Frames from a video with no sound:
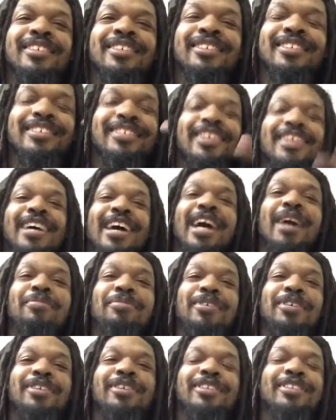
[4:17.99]
Stay
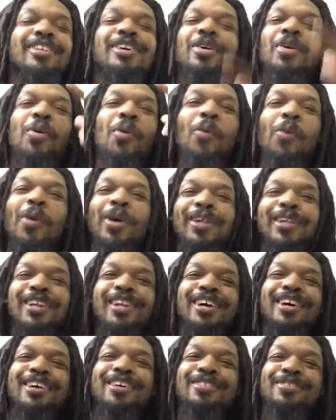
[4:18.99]
happy. No, one
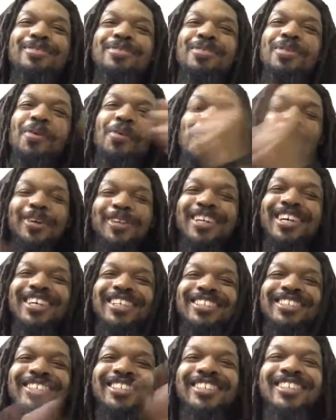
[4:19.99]
love, one
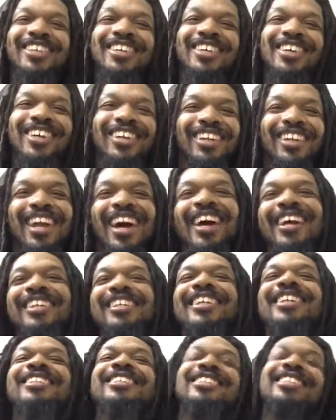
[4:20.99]
nation, Lock
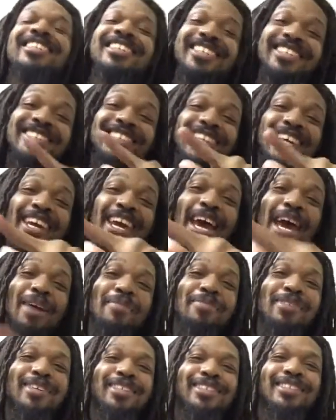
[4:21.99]
Nation. Stay
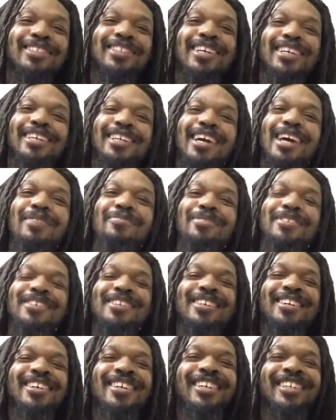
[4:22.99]
happy and stay nappy.